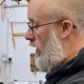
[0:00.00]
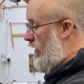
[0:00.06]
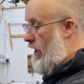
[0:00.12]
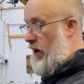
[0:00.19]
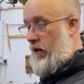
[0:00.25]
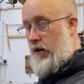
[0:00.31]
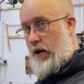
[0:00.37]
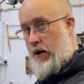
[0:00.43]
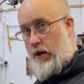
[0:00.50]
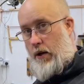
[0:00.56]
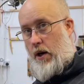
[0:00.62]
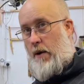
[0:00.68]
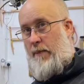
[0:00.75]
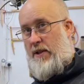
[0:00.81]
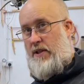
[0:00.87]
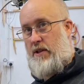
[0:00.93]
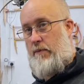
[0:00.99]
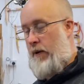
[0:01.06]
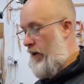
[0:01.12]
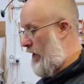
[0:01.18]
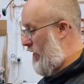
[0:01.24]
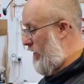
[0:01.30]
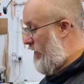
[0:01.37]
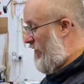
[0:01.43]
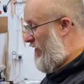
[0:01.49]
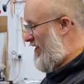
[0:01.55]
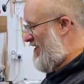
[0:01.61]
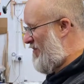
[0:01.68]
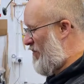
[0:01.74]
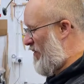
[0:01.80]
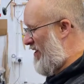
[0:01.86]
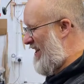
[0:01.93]
Now I must admit
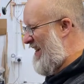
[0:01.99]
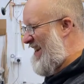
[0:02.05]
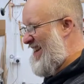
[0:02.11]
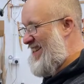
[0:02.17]
this one